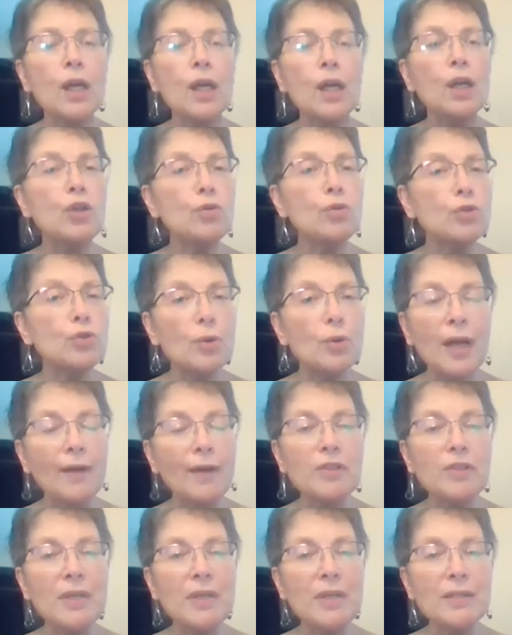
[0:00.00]
You don't have
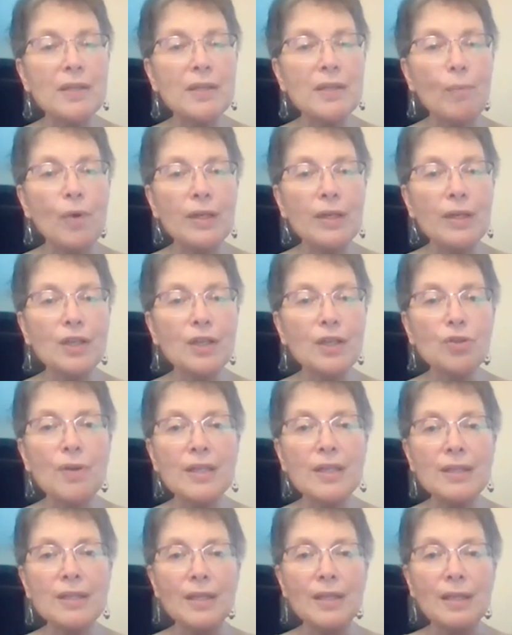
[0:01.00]
to be someone
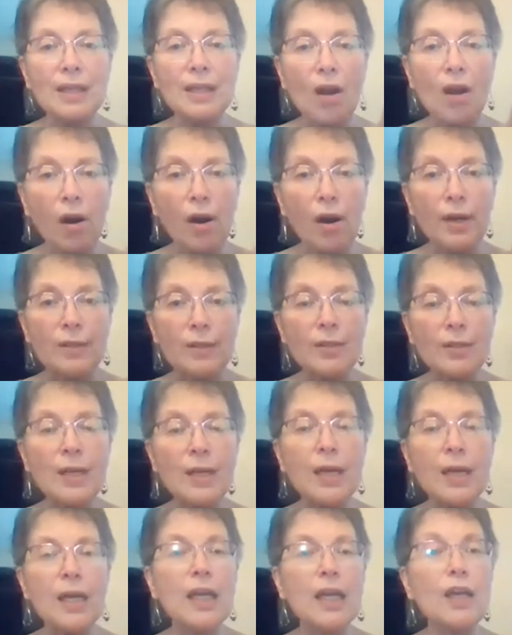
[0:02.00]
interested in the arts.
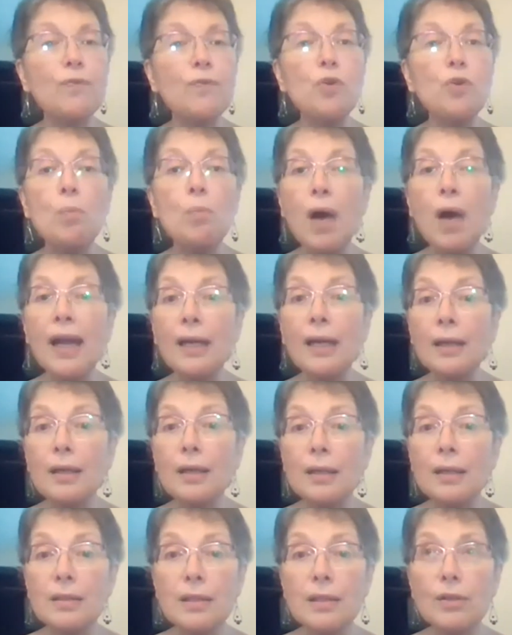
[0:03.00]
If you might
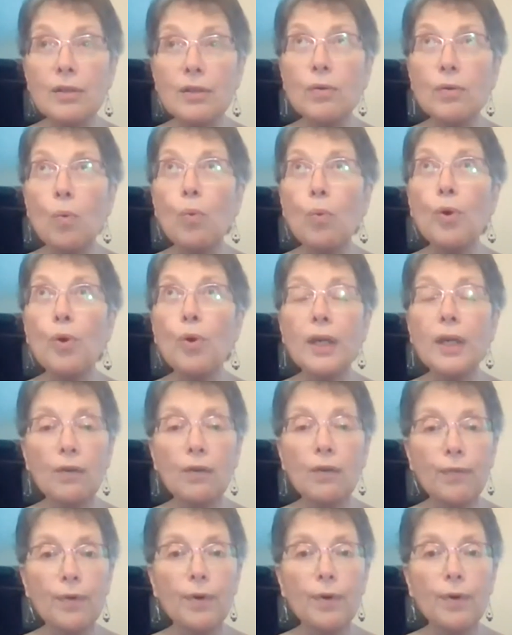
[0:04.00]
consider working
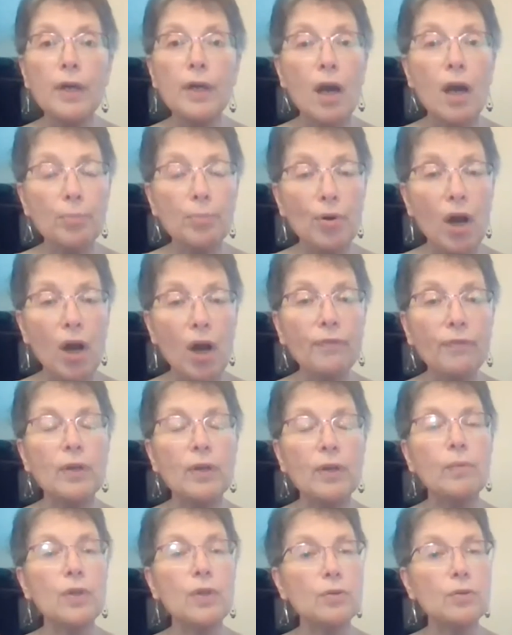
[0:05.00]
for a nonprofit
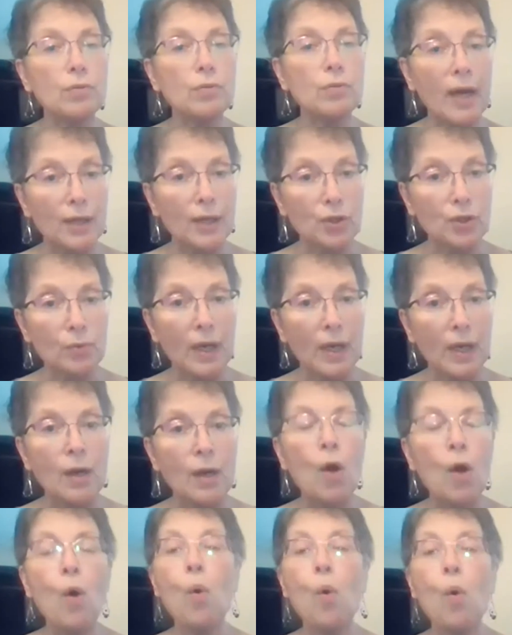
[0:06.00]
when you graduate,
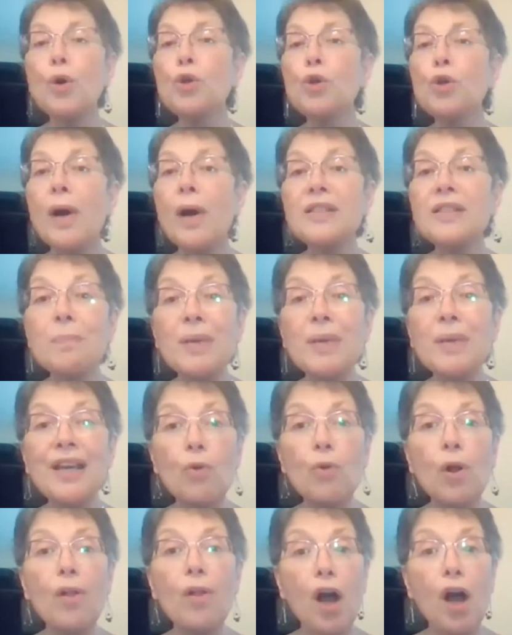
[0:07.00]
or you want to be at
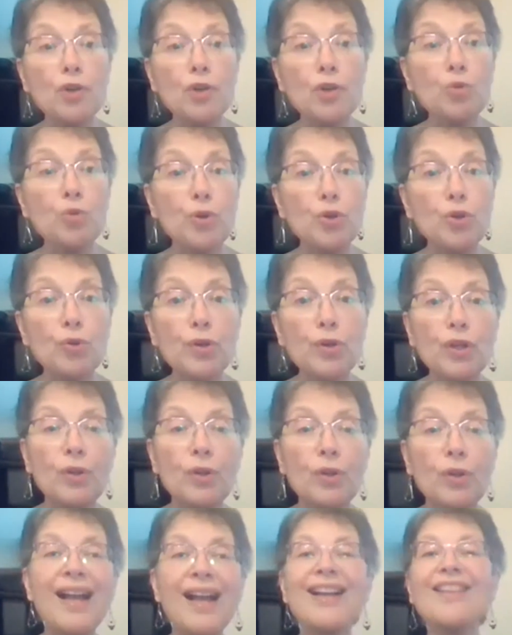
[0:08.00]
all entrepreneurial,
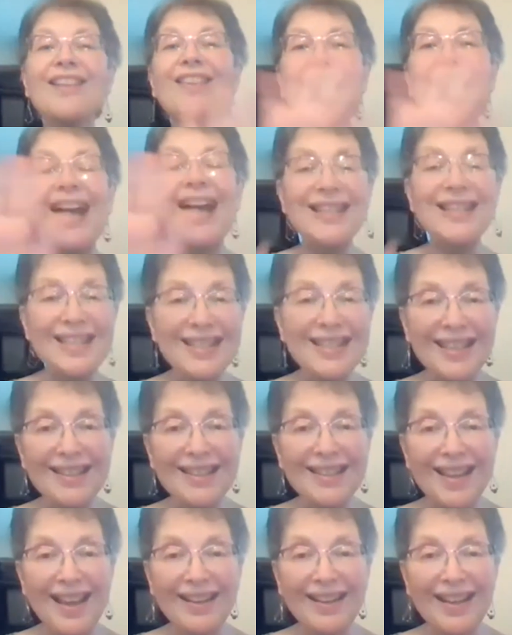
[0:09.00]
classes in
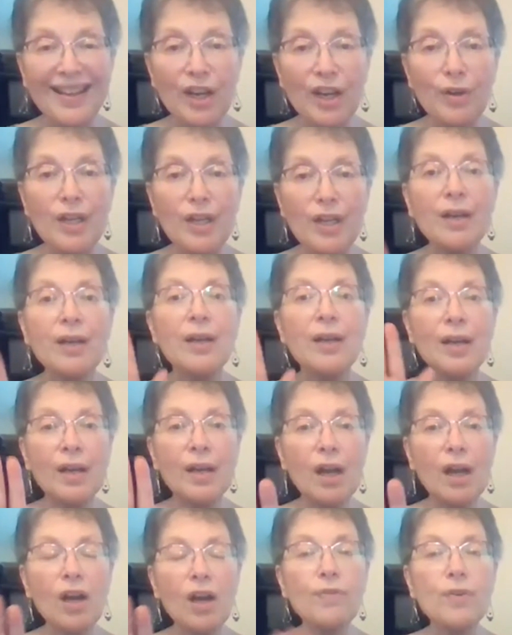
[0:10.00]
that area
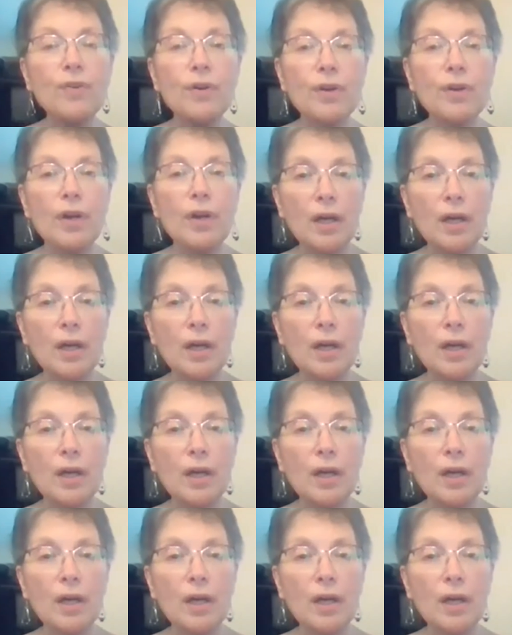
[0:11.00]
cover